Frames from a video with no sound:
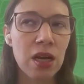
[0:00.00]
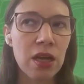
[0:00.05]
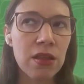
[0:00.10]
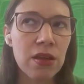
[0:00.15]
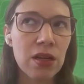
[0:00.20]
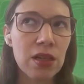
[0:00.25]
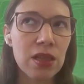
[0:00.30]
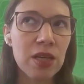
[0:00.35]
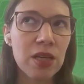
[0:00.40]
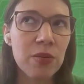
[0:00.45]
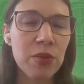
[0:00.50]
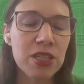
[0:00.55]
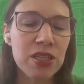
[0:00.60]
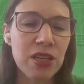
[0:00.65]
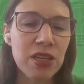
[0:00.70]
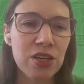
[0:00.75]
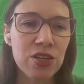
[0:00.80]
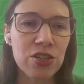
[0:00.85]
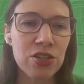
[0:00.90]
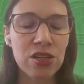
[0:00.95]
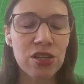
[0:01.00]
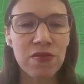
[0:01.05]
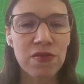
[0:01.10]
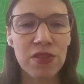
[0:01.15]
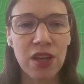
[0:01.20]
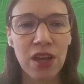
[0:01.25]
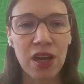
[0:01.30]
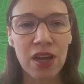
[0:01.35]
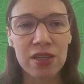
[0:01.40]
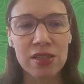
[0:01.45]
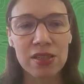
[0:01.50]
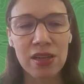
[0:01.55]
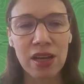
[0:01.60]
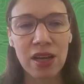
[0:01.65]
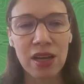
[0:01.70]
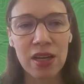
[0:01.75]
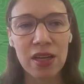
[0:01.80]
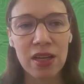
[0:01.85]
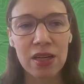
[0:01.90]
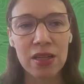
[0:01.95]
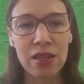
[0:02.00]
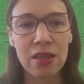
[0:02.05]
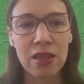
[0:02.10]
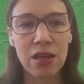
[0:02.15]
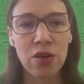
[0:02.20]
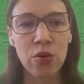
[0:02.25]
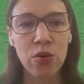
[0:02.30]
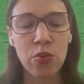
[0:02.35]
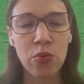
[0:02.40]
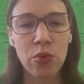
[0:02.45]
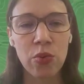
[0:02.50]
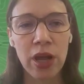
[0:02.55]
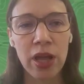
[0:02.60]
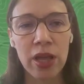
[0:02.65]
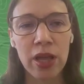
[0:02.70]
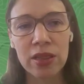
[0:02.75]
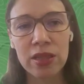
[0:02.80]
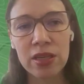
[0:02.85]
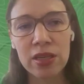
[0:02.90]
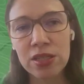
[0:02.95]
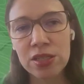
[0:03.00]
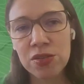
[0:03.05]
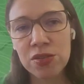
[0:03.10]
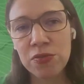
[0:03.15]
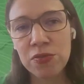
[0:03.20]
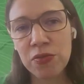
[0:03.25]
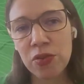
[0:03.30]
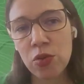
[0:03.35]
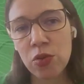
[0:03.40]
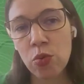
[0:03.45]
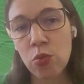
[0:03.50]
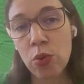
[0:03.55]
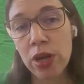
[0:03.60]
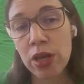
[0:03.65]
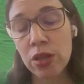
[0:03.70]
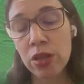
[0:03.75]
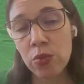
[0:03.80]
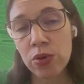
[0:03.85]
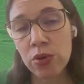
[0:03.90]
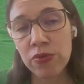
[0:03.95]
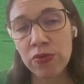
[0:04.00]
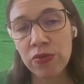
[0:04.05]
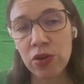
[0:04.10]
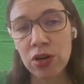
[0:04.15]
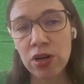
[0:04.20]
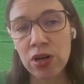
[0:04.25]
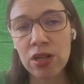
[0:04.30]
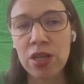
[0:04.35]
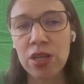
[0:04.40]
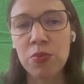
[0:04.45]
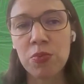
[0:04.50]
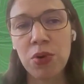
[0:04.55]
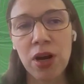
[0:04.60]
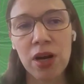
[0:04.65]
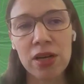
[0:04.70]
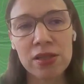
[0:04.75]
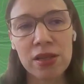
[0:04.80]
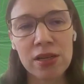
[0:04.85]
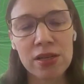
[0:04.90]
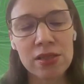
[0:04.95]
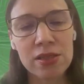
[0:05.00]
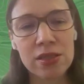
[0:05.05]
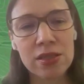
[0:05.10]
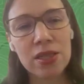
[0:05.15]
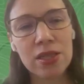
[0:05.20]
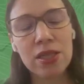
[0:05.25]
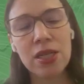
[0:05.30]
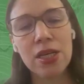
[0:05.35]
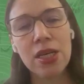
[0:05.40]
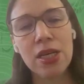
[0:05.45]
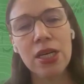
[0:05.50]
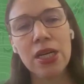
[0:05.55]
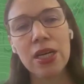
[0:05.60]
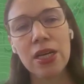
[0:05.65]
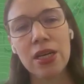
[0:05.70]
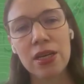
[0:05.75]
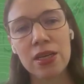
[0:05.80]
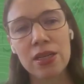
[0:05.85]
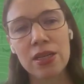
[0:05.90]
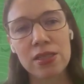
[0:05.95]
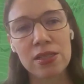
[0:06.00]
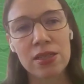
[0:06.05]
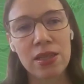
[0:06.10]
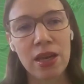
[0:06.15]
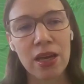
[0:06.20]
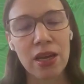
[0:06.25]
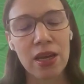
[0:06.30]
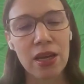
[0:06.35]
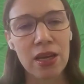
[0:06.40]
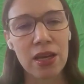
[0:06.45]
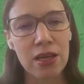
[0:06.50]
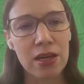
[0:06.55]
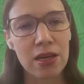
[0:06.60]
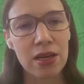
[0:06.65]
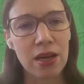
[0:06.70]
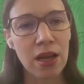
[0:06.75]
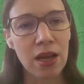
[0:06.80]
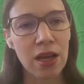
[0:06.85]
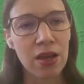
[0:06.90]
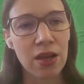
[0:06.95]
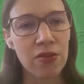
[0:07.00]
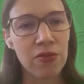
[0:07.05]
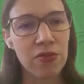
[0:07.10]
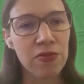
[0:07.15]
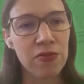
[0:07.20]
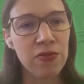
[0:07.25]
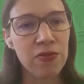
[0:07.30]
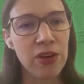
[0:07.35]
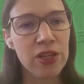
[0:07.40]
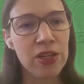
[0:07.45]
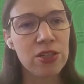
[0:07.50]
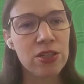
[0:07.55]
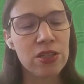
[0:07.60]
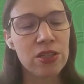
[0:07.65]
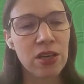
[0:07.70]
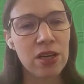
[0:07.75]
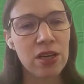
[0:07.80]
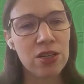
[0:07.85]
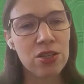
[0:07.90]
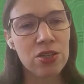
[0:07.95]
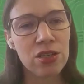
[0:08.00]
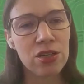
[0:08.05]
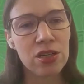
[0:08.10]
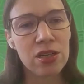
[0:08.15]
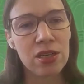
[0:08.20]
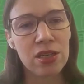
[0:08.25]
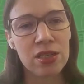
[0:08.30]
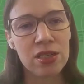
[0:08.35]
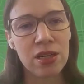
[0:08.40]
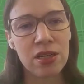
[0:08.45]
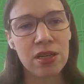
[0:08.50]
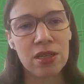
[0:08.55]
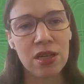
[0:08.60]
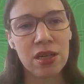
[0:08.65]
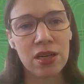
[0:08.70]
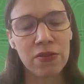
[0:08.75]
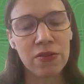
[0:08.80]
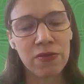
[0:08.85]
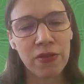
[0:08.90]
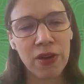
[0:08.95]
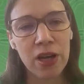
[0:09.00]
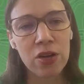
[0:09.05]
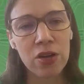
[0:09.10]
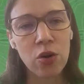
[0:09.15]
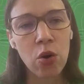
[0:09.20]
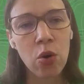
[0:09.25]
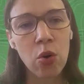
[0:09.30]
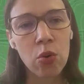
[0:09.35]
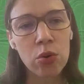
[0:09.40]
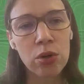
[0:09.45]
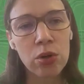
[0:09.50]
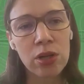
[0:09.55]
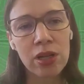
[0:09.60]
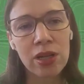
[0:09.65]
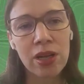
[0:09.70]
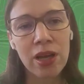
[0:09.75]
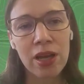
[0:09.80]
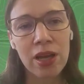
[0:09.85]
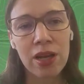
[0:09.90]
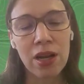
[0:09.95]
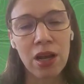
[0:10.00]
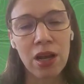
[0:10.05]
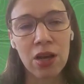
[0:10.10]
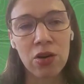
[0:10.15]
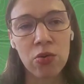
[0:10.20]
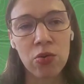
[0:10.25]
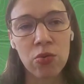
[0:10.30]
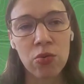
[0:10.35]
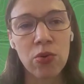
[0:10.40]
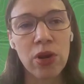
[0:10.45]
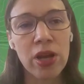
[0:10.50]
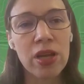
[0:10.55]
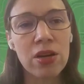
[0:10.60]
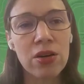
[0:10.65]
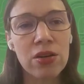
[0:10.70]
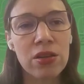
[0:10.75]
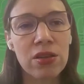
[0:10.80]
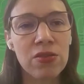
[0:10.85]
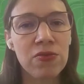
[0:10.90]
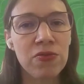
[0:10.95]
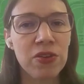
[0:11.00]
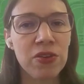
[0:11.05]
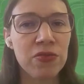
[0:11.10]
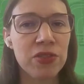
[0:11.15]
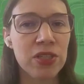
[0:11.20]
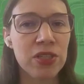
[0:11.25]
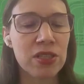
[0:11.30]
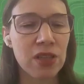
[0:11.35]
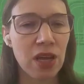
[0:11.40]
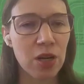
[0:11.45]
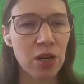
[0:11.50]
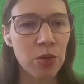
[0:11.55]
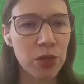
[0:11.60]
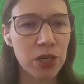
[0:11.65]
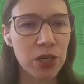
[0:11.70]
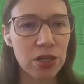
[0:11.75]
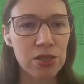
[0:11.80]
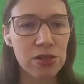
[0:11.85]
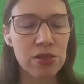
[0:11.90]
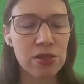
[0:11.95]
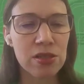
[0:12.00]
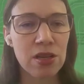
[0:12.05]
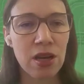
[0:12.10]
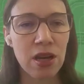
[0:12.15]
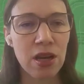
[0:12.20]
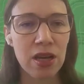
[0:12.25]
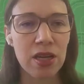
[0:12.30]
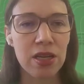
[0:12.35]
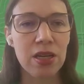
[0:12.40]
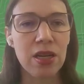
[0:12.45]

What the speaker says: another limitation of the ISAT that, at least for the way that we've currently processed it, is that vegetation is identified only at greater than 50 centimeters